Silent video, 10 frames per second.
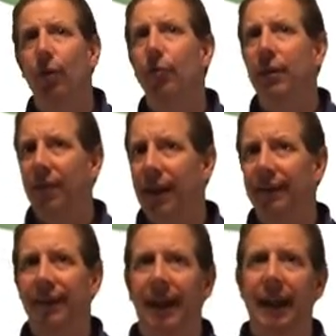
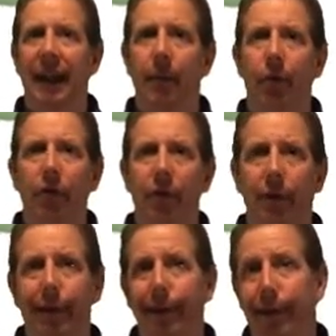reroute data cables so
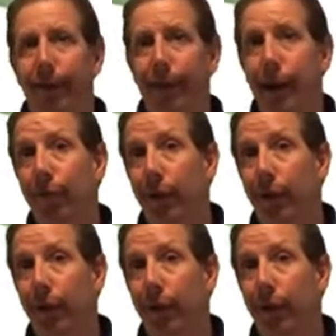that they're not